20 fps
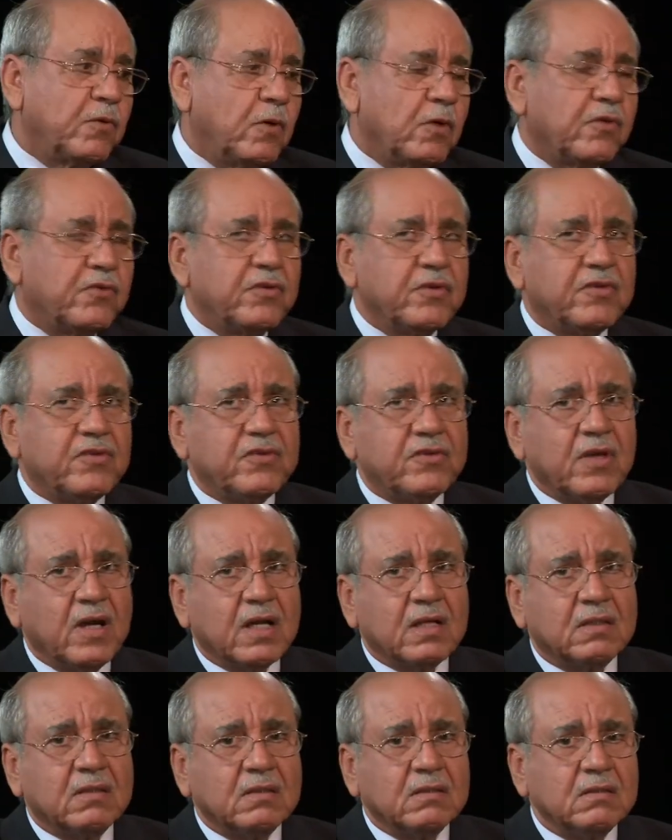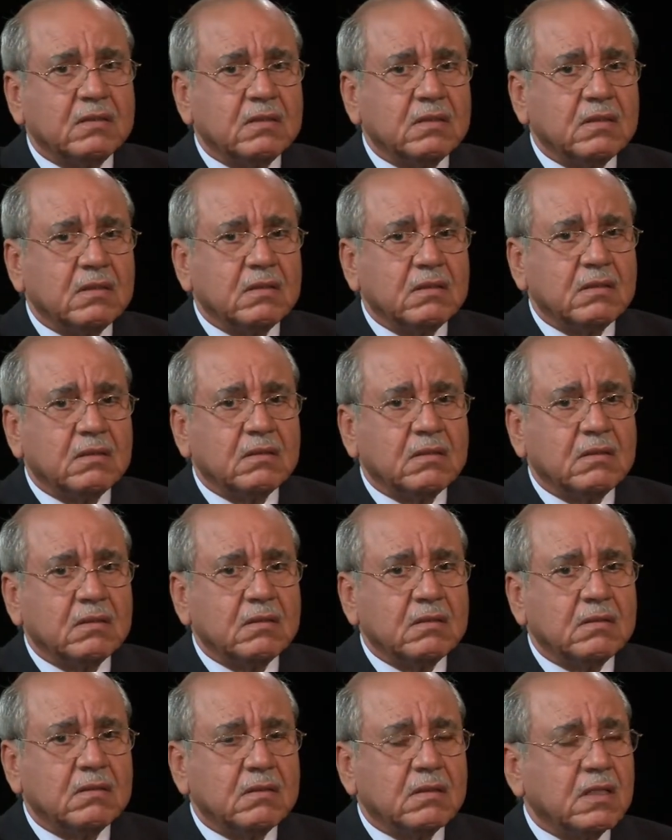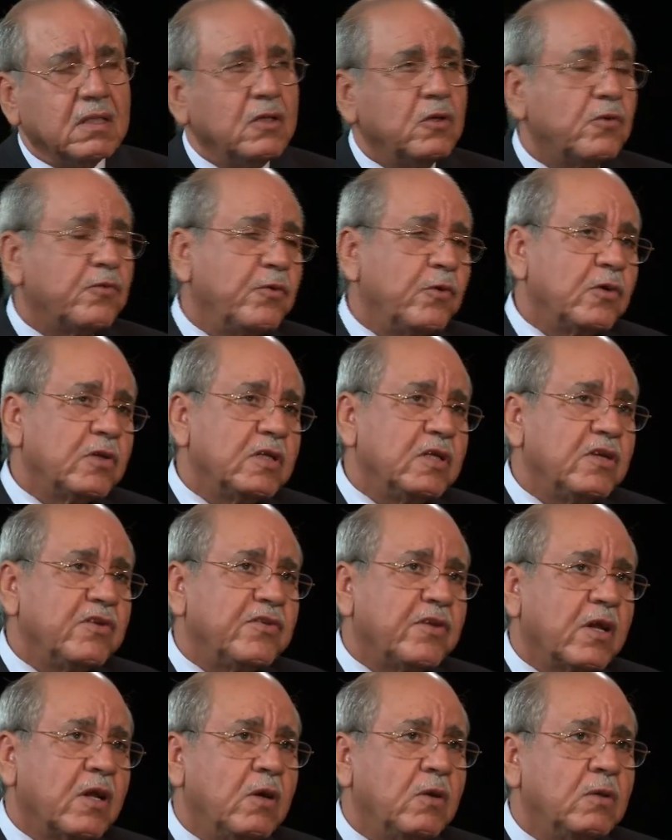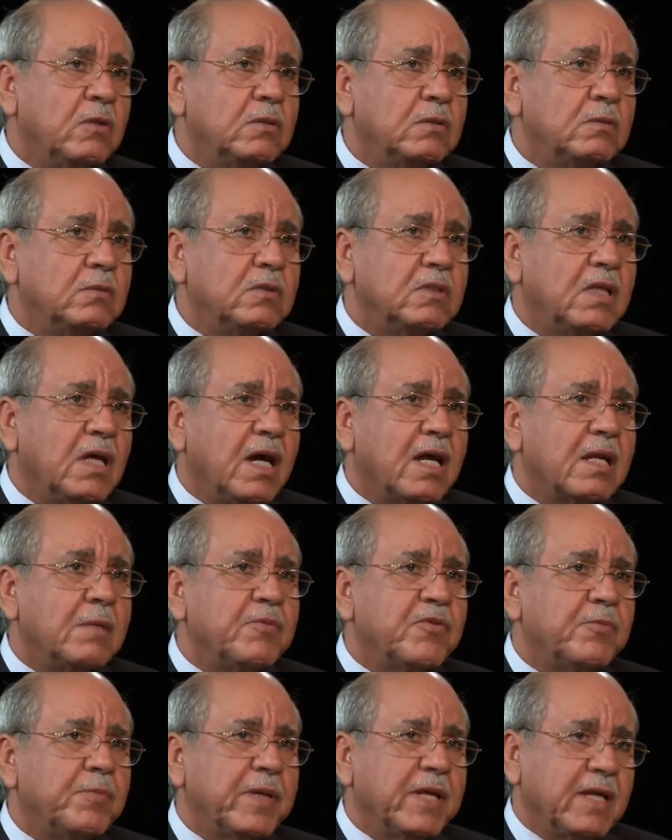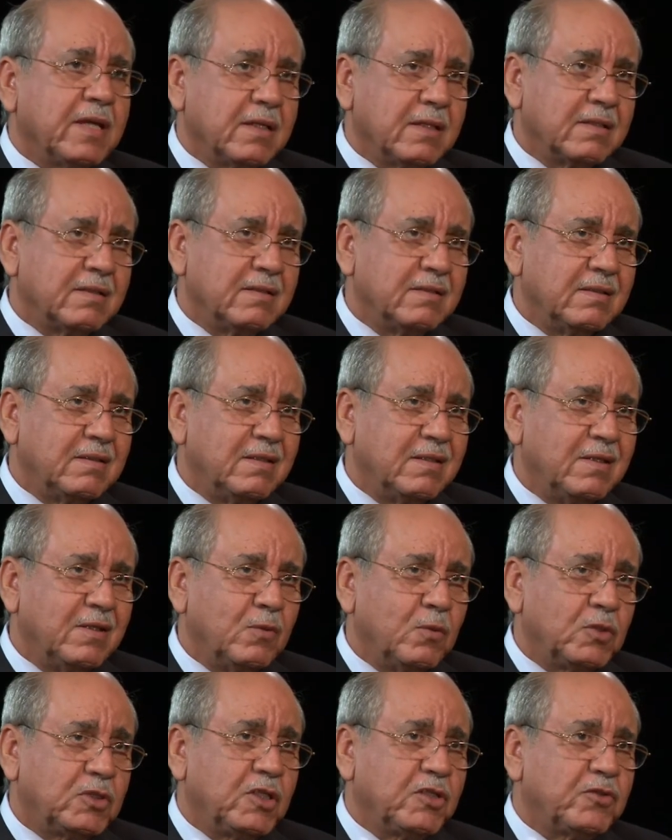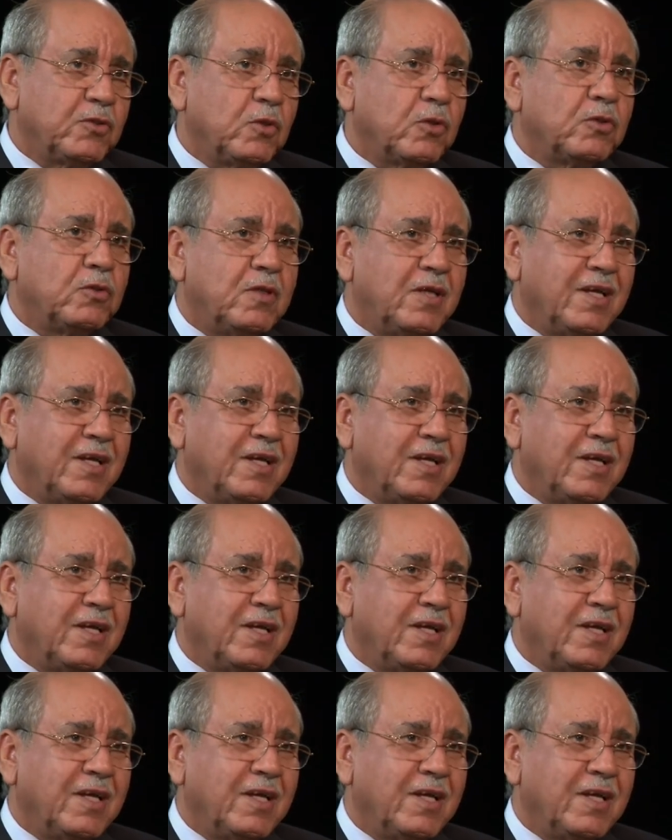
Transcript: course, it started uh, three or four years ago, the Arab Spring, which is not